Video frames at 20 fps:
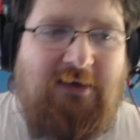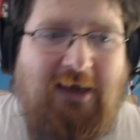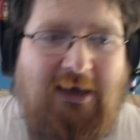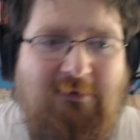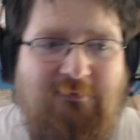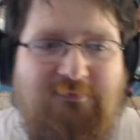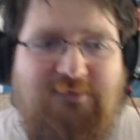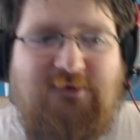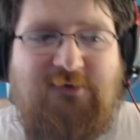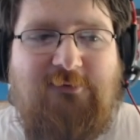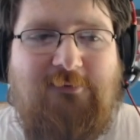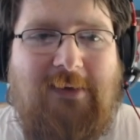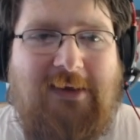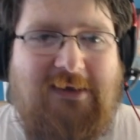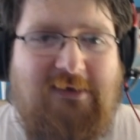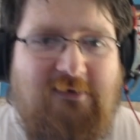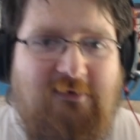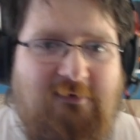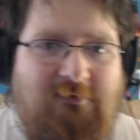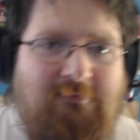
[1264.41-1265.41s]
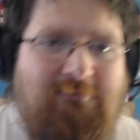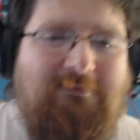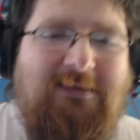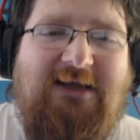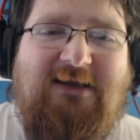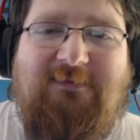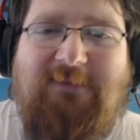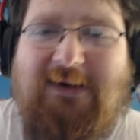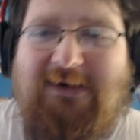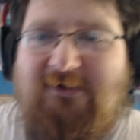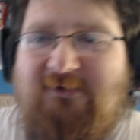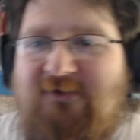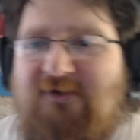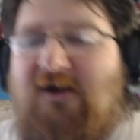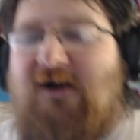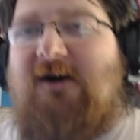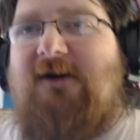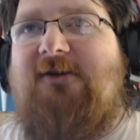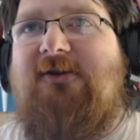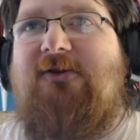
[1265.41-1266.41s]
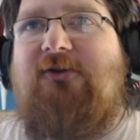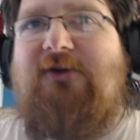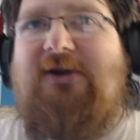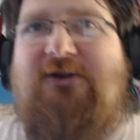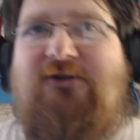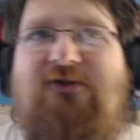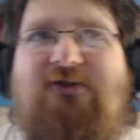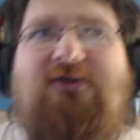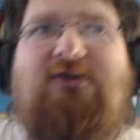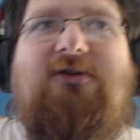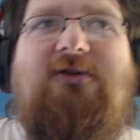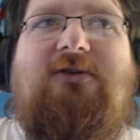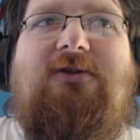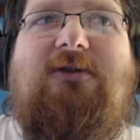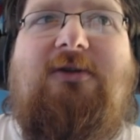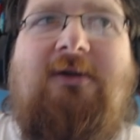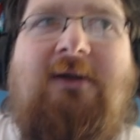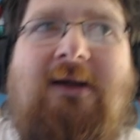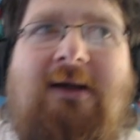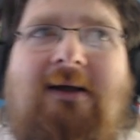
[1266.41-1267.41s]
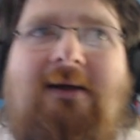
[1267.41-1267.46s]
helps you makes mana to cast creatures.